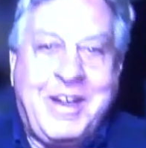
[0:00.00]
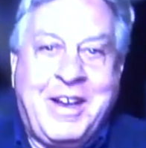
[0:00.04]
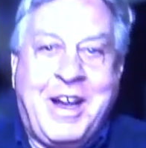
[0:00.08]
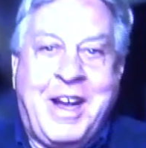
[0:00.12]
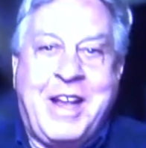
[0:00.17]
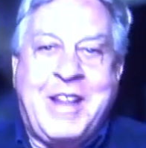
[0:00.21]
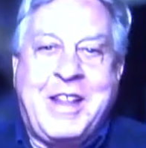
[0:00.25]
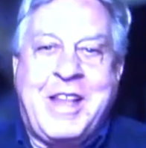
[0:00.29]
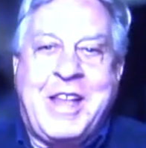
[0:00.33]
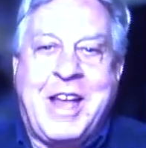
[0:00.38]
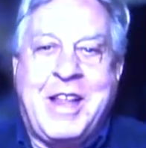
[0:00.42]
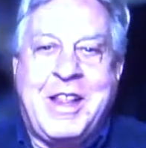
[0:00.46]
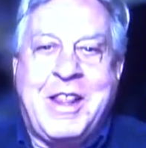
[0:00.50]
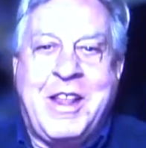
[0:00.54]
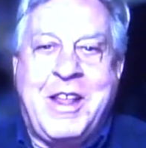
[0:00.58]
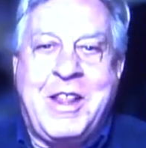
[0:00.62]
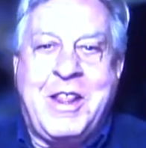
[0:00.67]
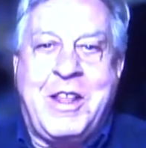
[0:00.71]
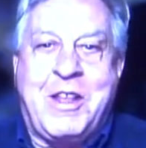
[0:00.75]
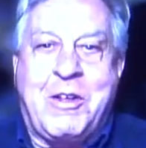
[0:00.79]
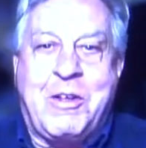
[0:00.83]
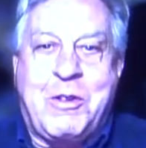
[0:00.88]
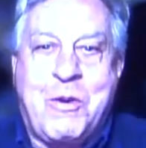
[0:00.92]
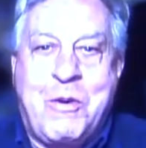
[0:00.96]
They're
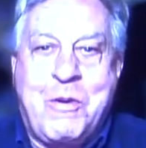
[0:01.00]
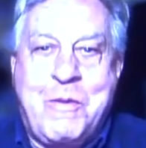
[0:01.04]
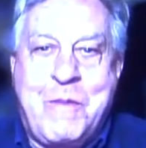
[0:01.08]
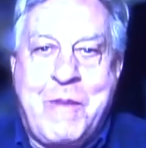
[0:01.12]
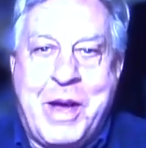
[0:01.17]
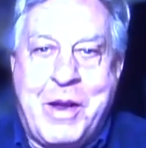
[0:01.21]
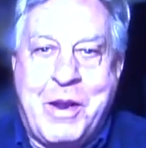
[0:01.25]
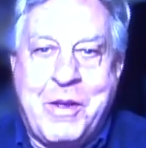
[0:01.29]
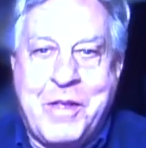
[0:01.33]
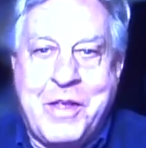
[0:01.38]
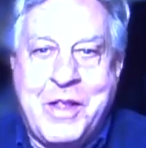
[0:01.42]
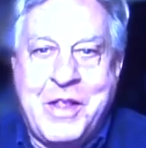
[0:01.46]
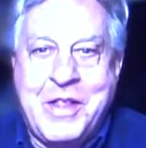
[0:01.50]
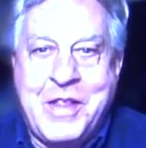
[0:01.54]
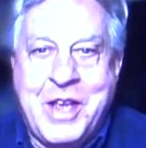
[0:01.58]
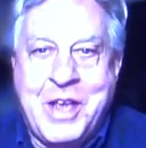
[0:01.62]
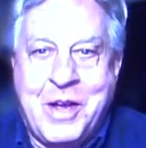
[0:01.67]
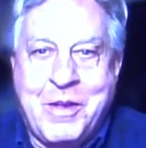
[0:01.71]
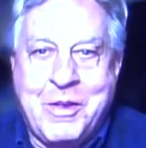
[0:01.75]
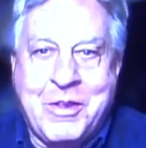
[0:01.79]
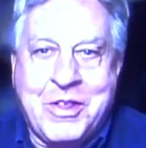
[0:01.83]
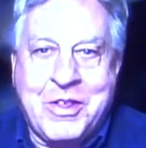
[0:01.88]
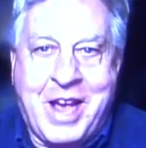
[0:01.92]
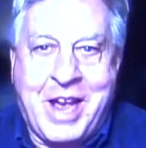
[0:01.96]
doing better than the
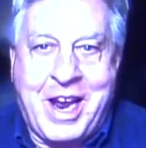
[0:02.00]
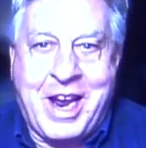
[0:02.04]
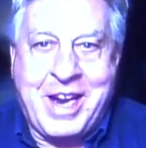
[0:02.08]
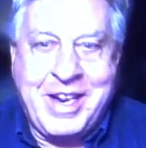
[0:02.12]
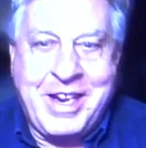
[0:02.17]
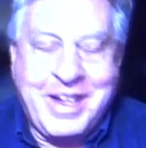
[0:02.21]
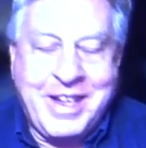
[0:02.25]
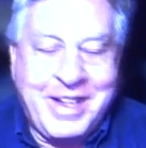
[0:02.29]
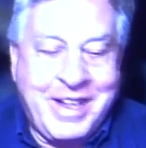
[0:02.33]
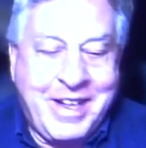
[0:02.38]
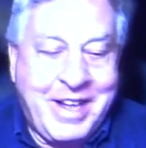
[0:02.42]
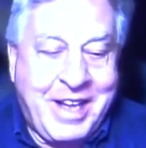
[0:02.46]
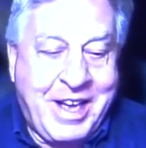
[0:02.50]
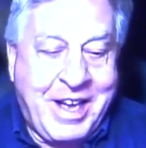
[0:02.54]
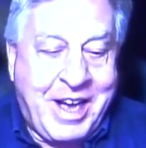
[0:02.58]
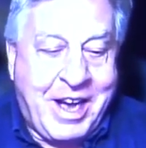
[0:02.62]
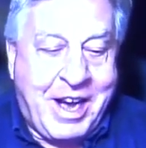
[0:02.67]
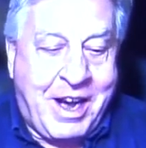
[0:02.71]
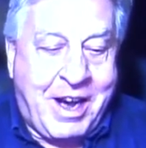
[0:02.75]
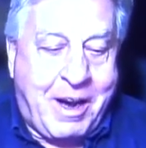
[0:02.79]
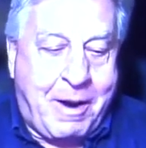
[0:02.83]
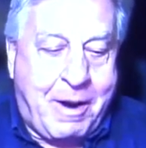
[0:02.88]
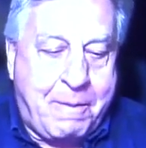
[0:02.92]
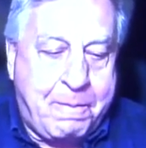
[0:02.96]
other side.
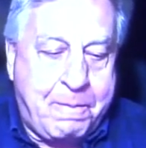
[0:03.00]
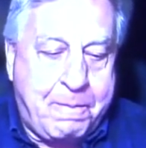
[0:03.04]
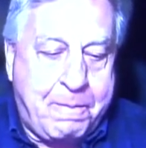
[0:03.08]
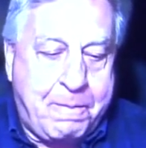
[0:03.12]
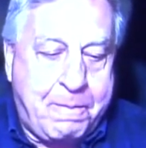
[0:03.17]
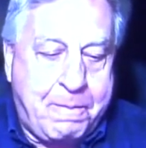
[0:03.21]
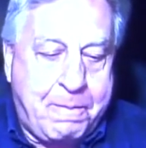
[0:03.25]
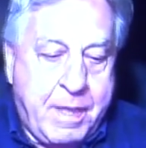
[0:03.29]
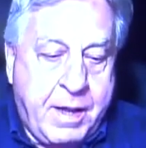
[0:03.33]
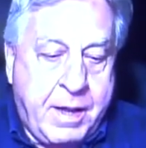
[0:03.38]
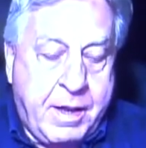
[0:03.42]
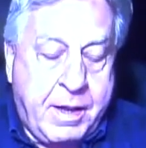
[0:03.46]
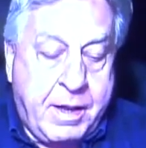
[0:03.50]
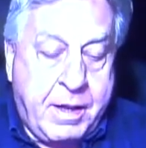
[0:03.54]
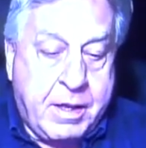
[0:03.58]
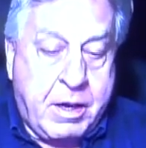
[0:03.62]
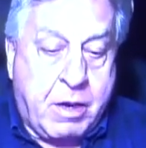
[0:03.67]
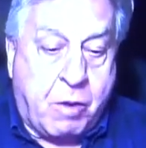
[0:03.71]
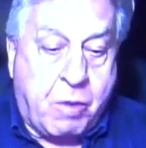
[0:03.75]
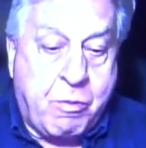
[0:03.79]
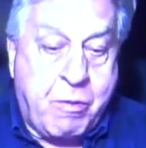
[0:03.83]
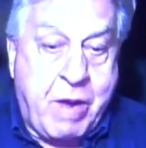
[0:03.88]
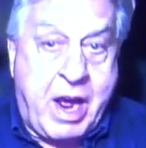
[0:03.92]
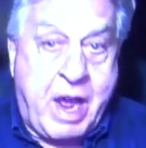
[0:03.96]
You know,
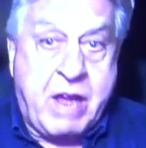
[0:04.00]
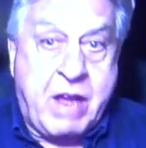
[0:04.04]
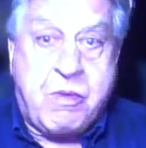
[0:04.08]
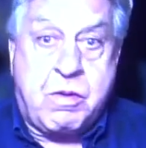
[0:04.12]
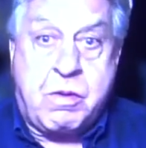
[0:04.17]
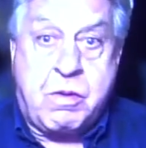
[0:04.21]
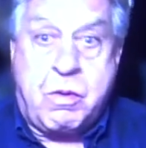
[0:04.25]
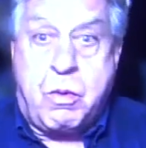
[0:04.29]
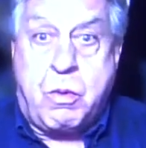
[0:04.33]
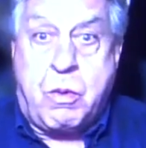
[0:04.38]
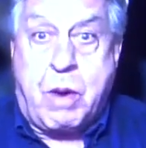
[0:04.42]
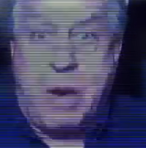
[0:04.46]
Ray's quite